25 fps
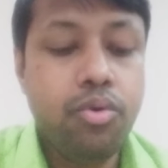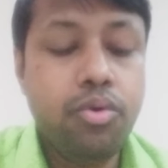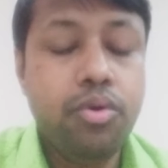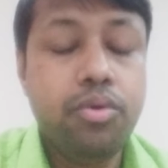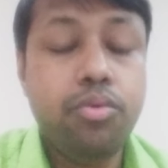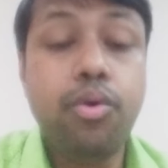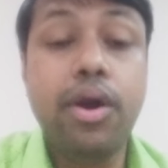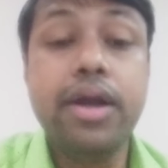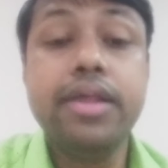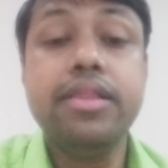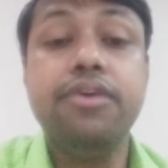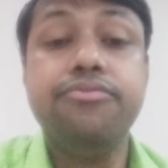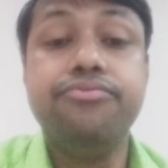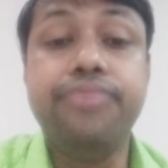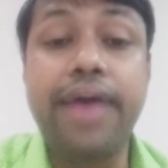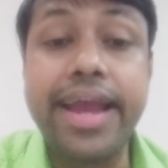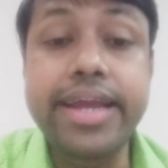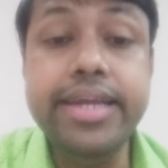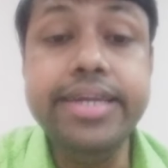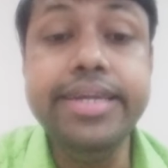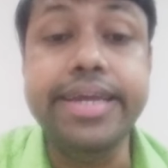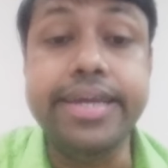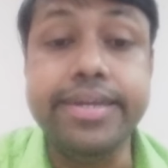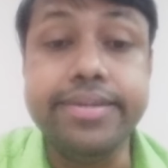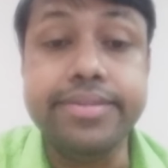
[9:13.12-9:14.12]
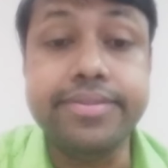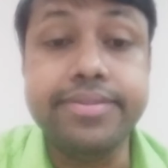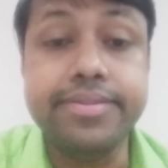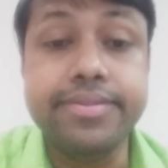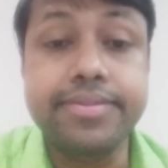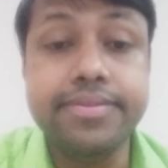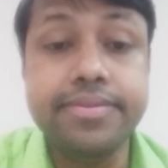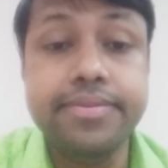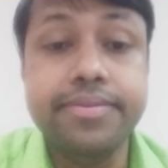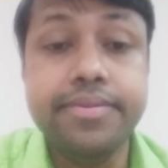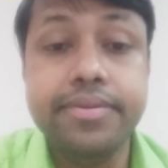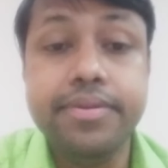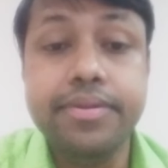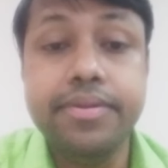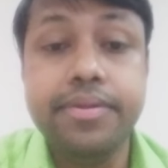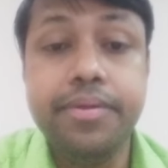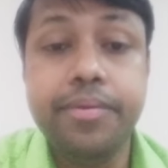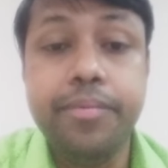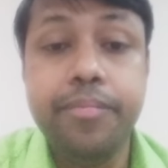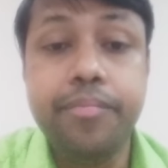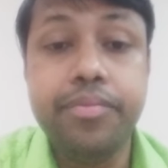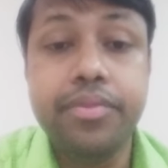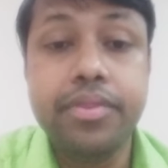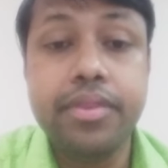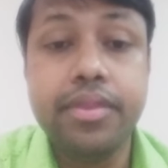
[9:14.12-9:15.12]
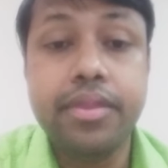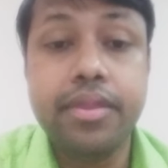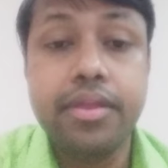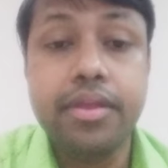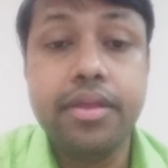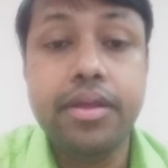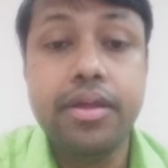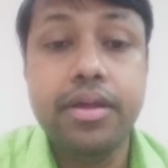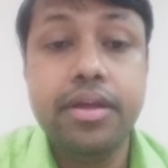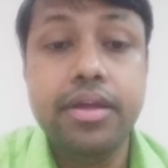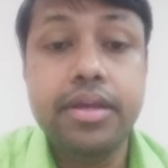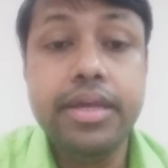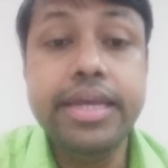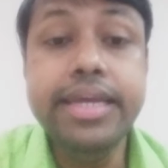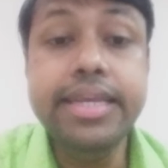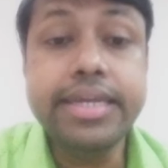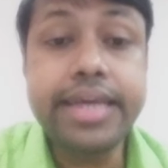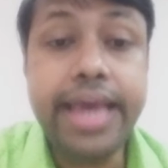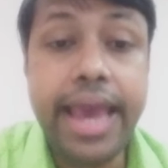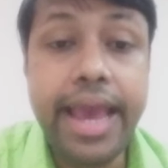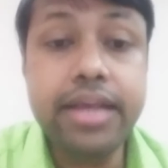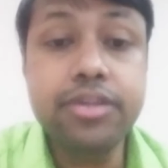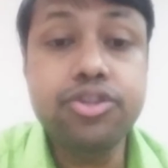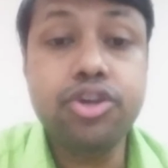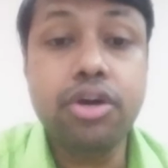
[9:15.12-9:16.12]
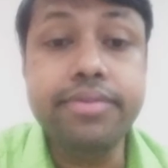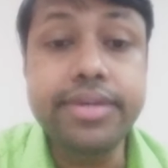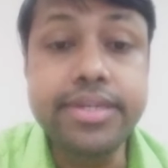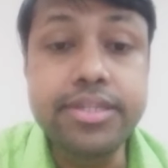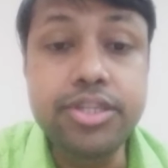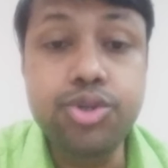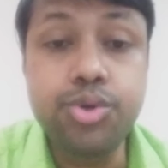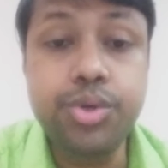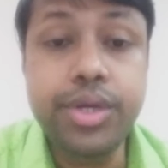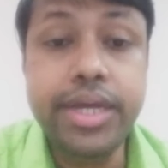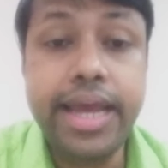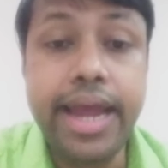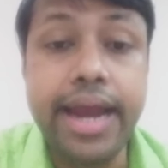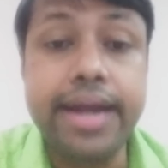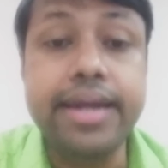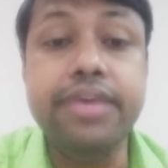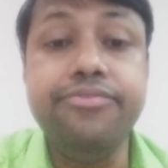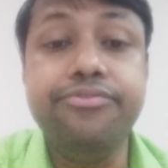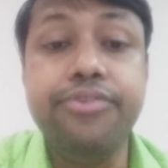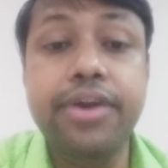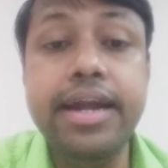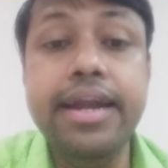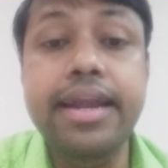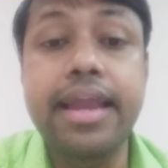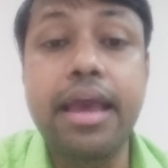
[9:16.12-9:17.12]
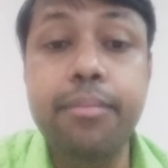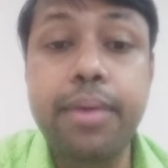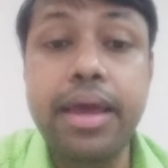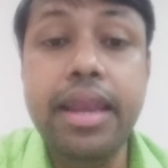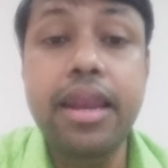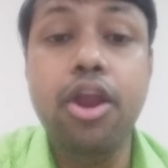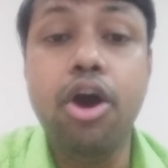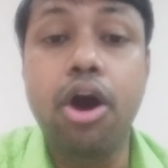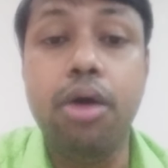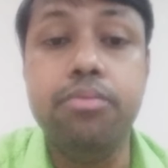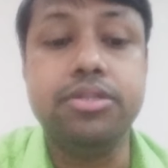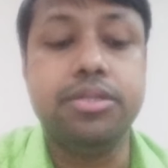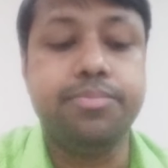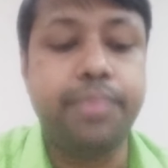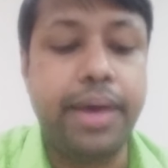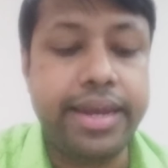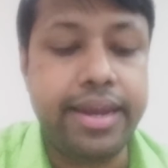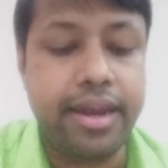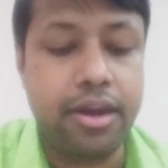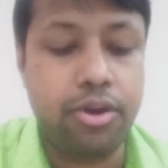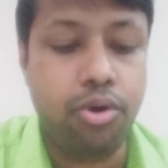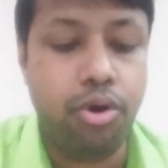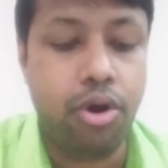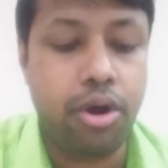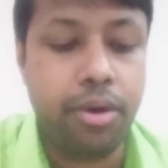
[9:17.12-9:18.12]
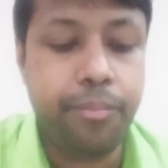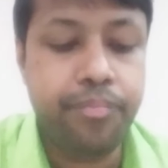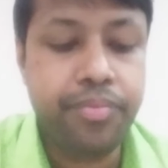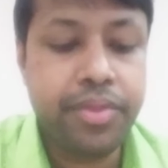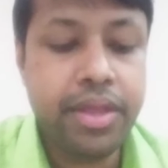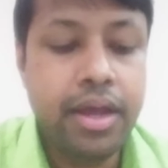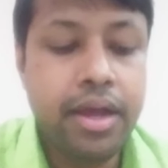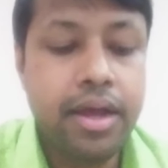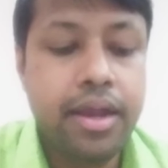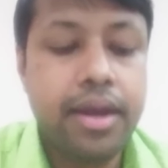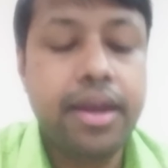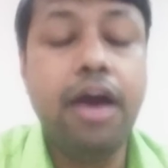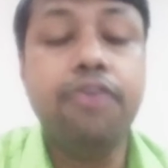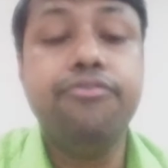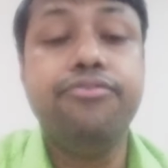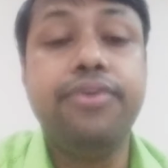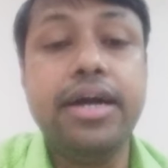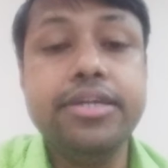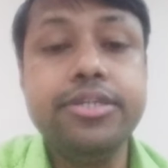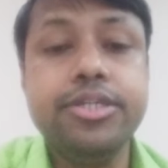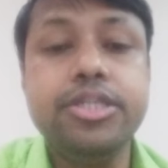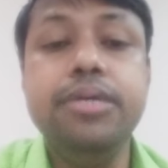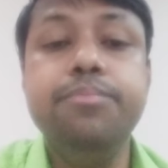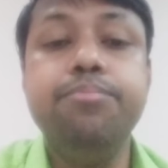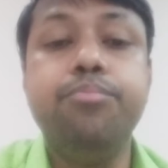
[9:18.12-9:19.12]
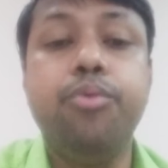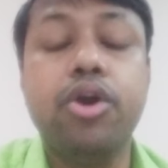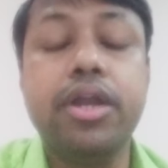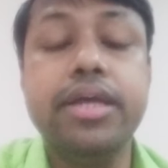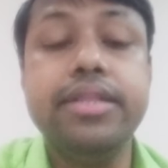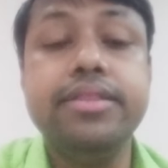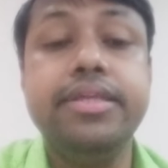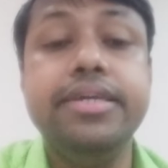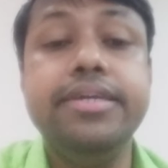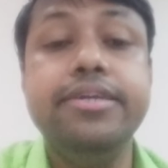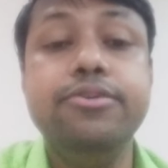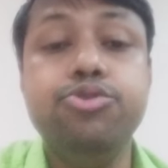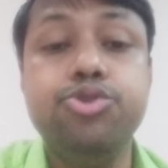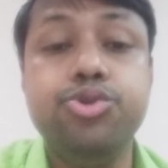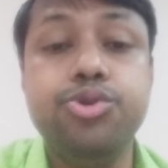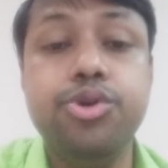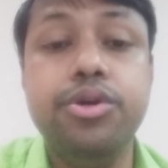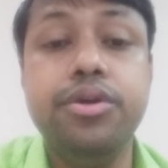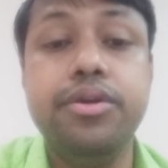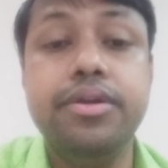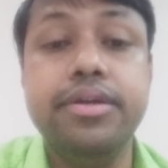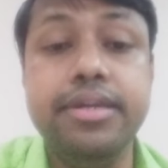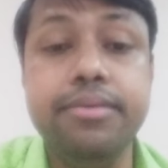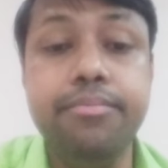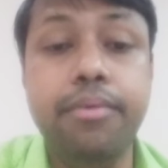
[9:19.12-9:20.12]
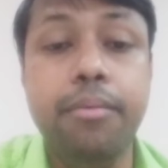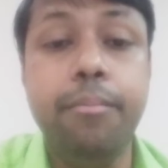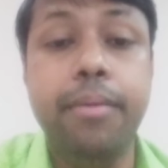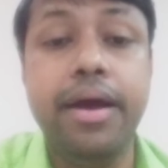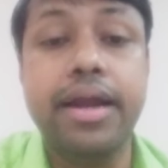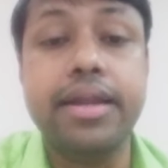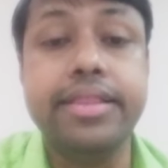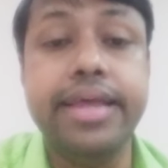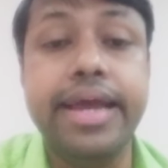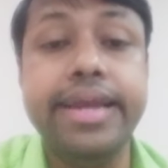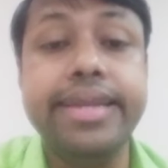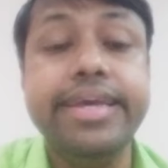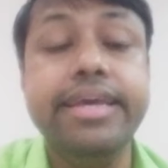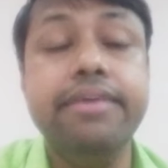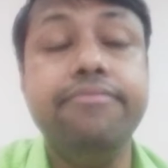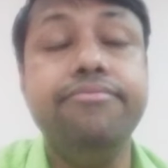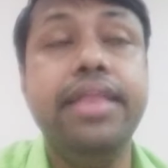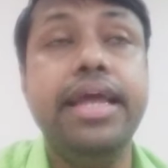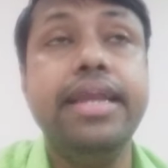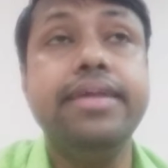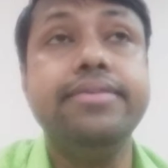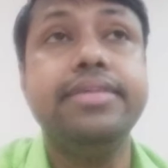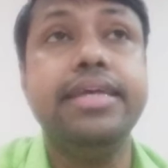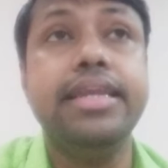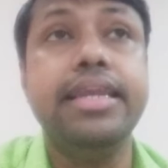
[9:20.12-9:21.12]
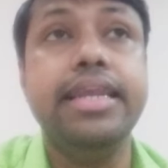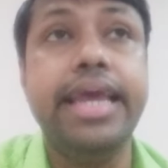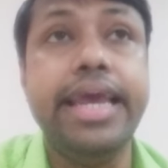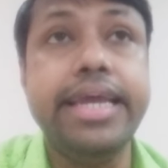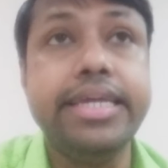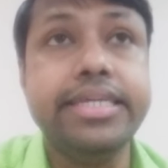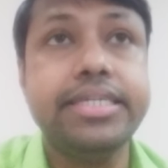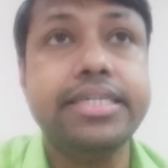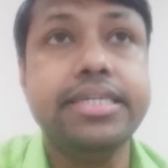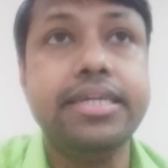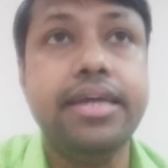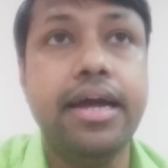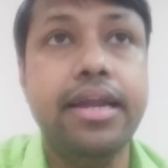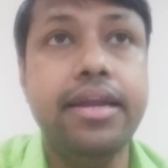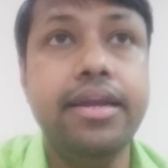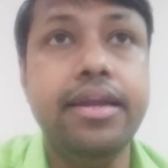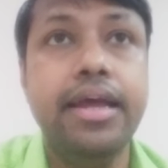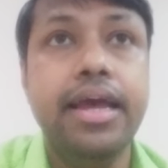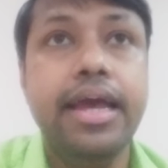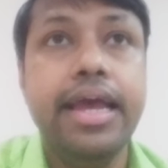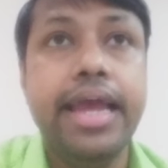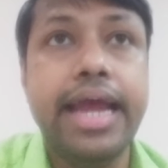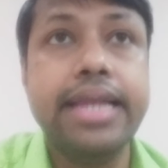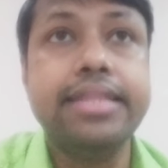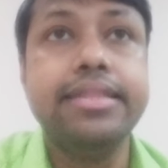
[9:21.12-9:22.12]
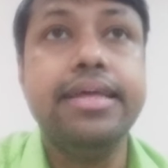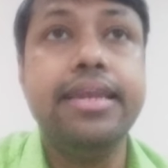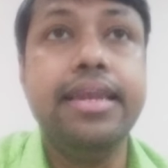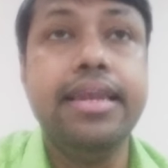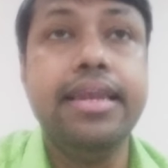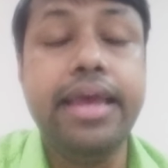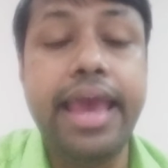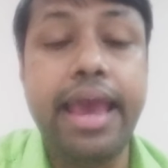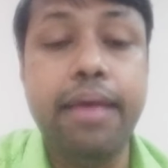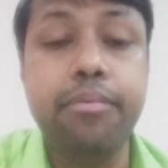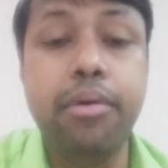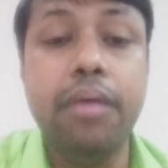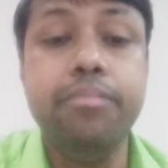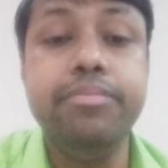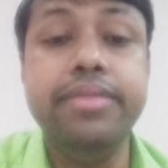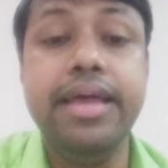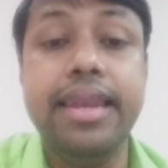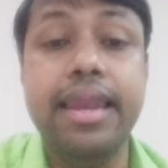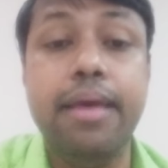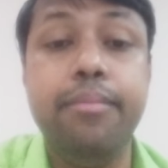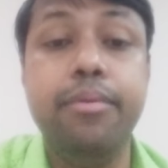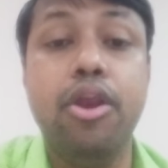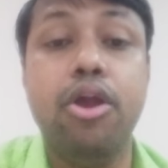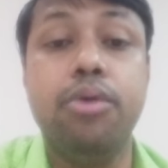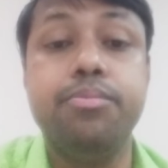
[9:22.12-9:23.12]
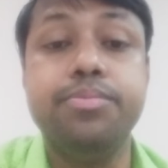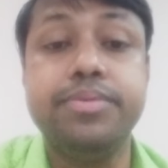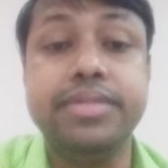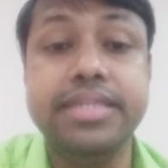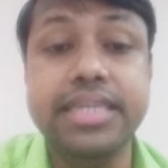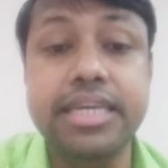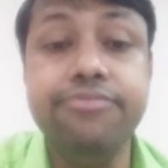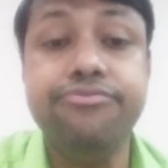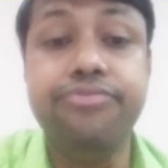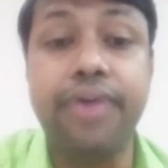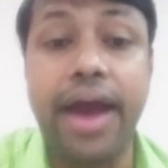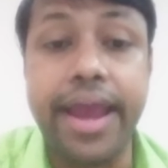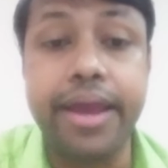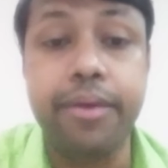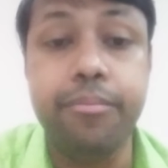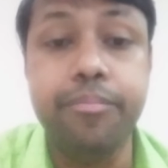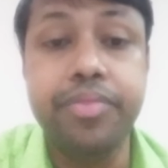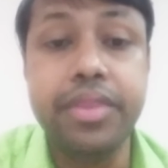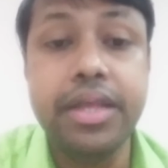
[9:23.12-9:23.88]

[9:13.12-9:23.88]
what are the findings in case of injury at different level of spinal cord. Now first important thing you should remember that if there is a lesion at the above the level of C5,